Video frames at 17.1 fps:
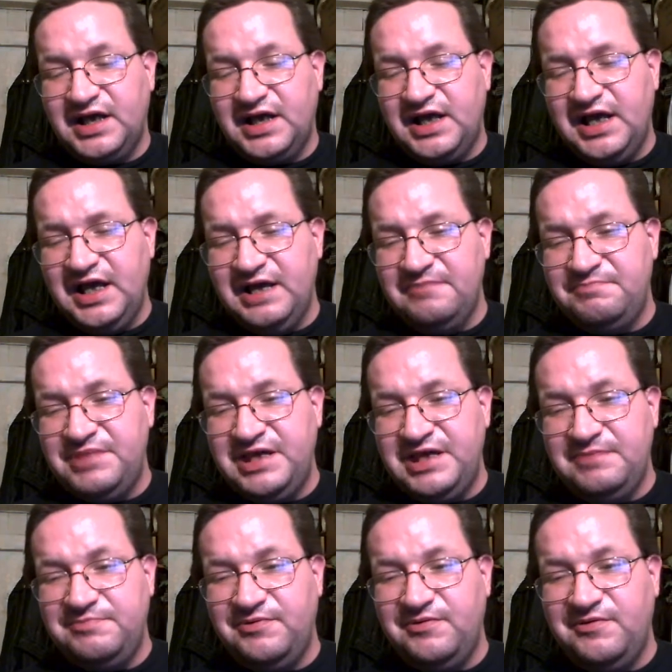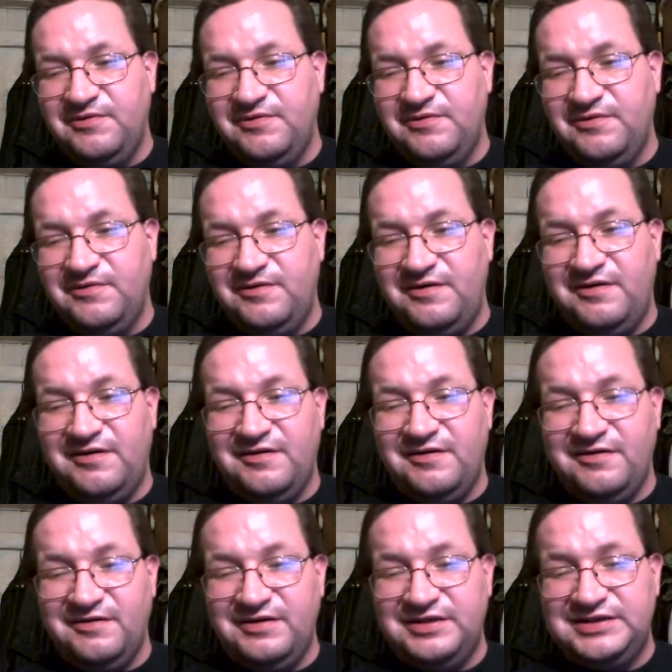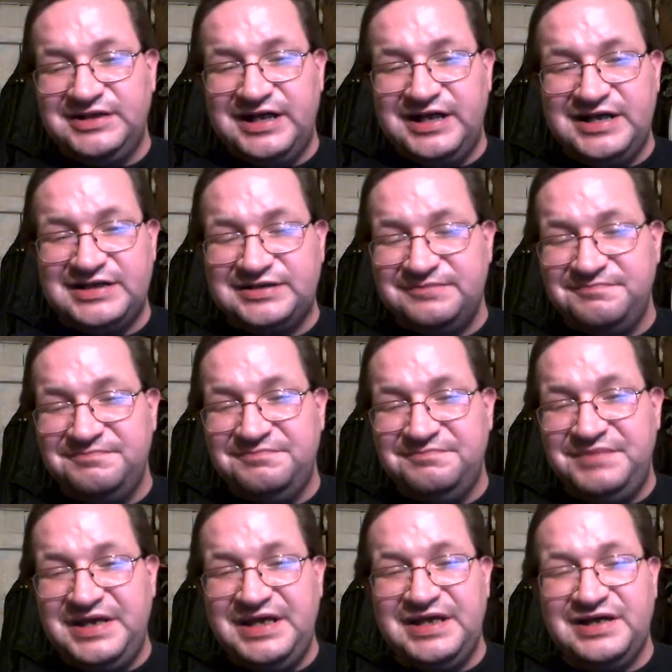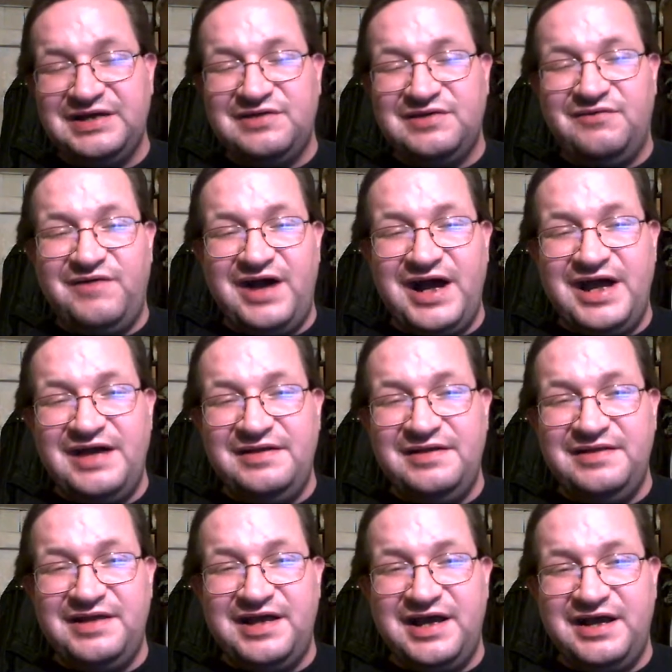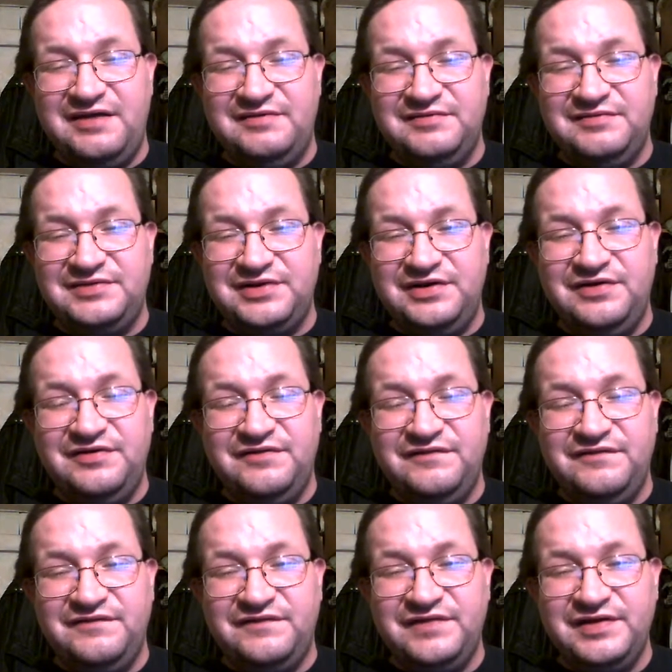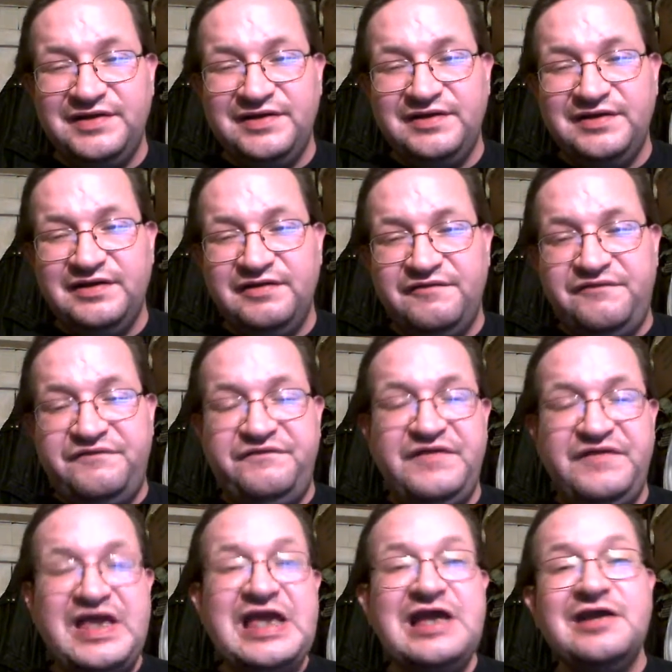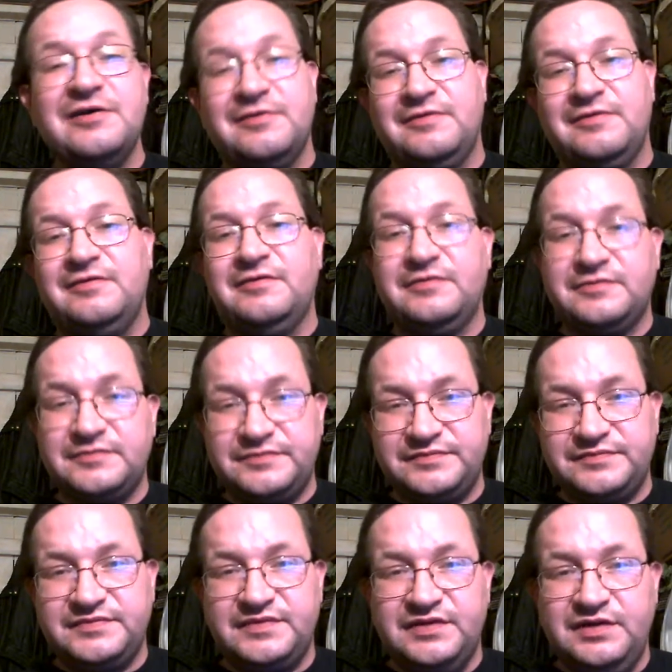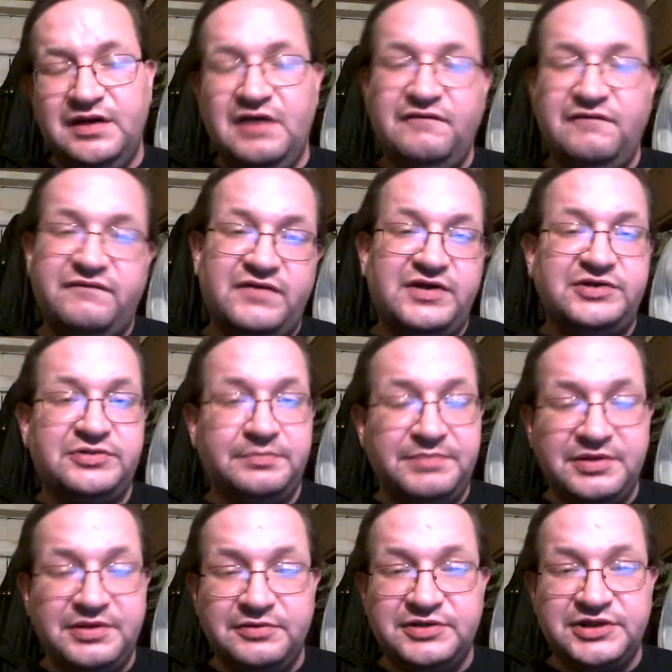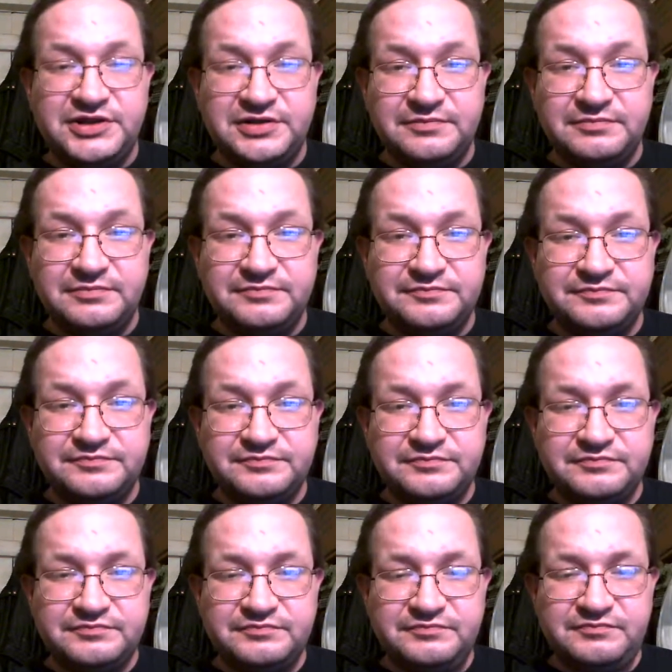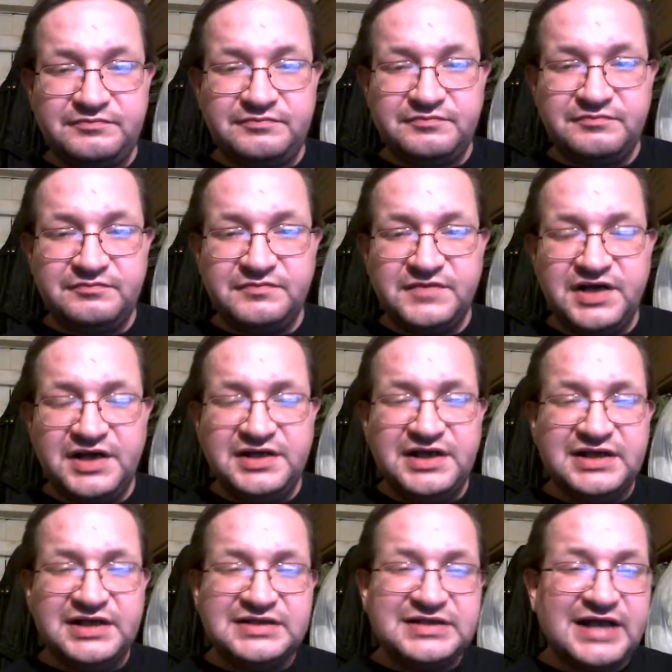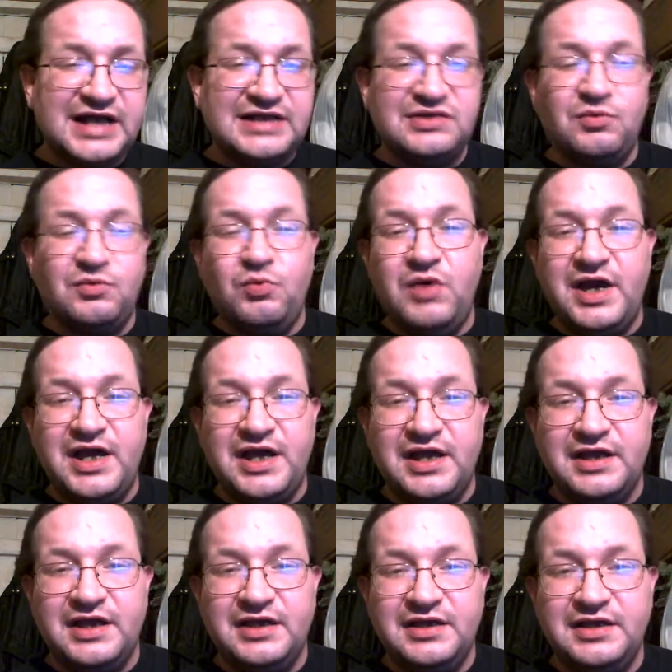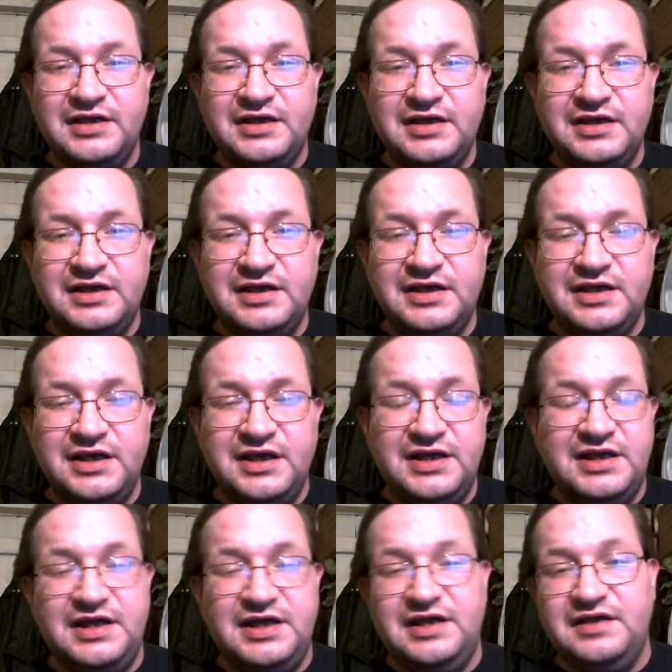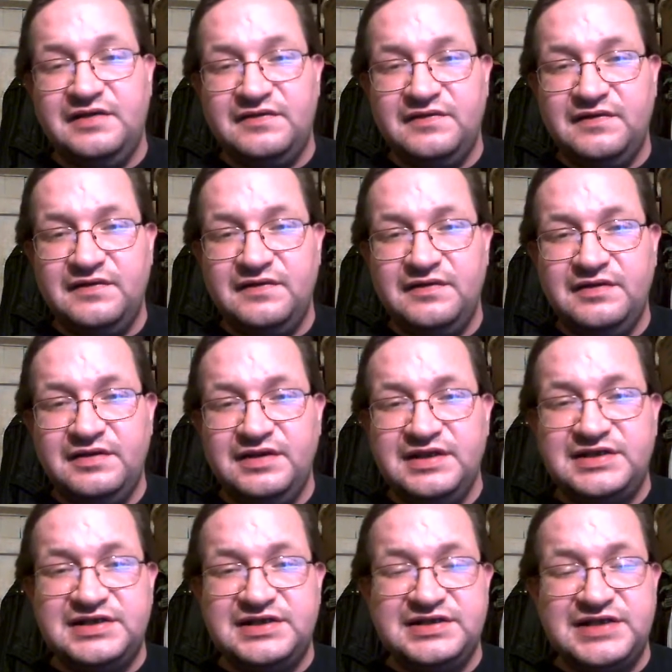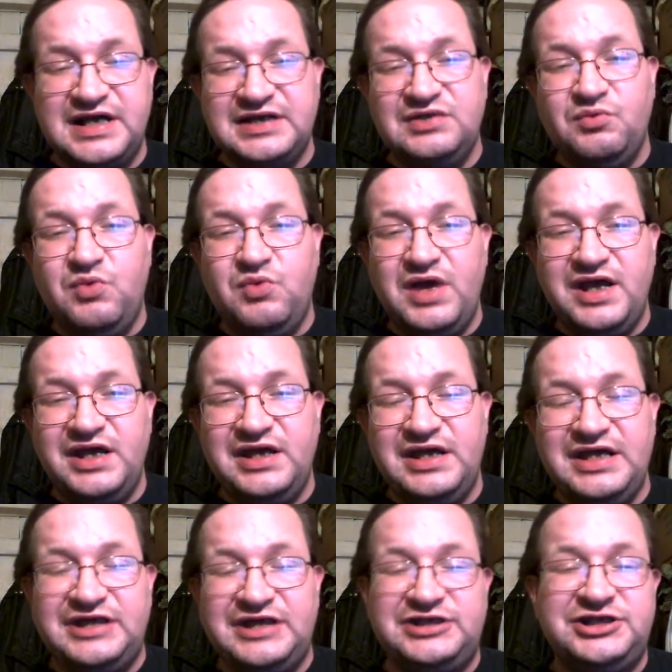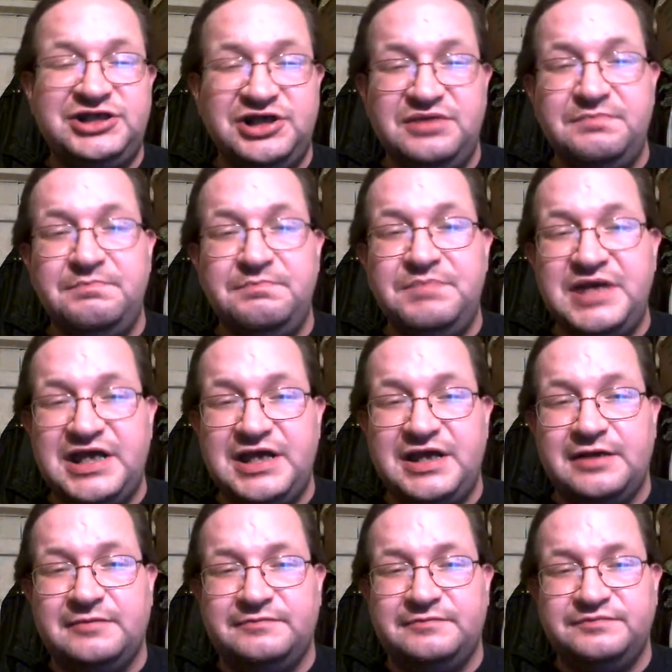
And people are just being quiet out of fear of retribution. And that's not the way it is. This is not the way it should be.